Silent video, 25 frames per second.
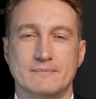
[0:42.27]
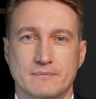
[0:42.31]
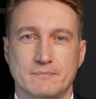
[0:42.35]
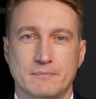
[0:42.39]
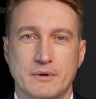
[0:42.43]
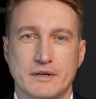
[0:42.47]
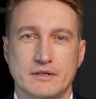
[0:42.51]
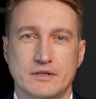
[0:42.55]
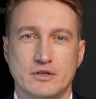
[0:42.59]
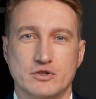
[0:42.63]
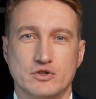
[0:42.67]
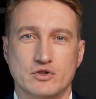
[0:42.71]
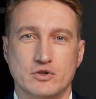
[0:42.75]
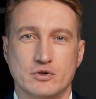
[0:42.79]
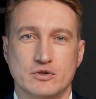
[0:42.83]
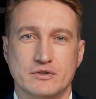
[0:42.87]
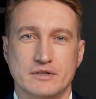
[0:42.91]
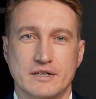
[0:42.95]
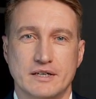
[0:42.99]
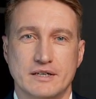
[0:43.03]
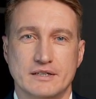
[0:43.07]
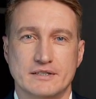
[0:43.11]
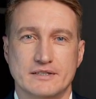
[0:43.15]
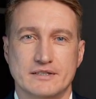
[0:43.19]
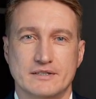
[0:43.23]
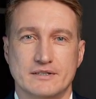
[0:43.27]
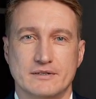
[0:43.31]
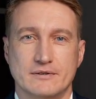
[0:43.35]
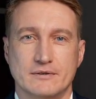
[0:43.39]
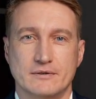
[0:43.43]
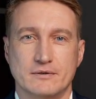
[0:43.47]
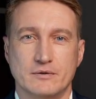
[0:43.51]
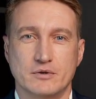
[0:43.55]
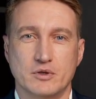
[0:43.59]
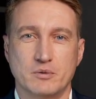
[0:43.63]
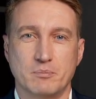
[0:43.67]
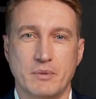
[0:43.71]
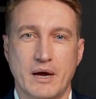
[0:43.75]
But the truth is,
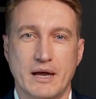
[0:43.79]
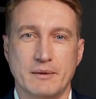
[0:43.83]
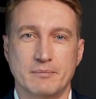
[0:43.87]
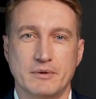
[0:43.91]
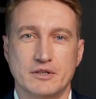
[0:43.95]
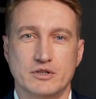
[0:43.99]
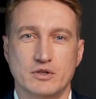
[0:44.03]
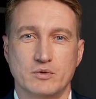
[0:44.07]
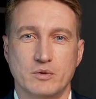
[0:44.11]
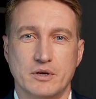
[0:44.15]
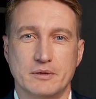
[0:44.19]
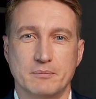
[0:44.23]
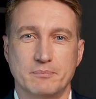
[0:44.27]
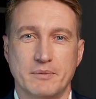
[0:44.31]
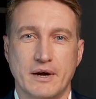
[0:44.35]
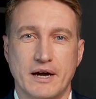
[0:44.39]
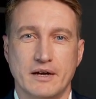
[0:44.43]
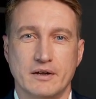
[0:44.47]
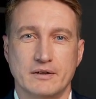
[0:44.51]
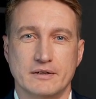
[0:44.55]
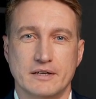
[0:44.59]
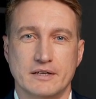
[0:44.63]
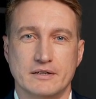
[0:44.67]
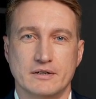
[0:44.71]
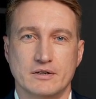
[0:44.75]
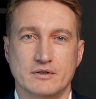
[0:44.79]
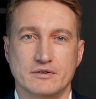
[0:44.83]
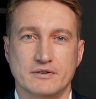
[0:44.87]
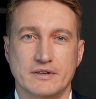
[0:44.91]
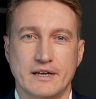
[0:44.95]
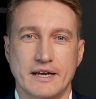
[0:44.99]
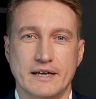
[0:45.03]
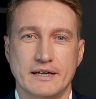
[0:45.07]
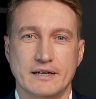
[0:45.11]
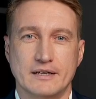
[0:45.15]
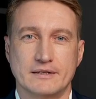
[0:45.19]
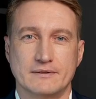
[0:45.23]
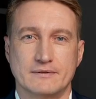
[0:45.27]
you might be doing better than you
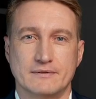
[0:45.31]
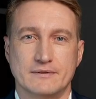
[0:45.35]
think.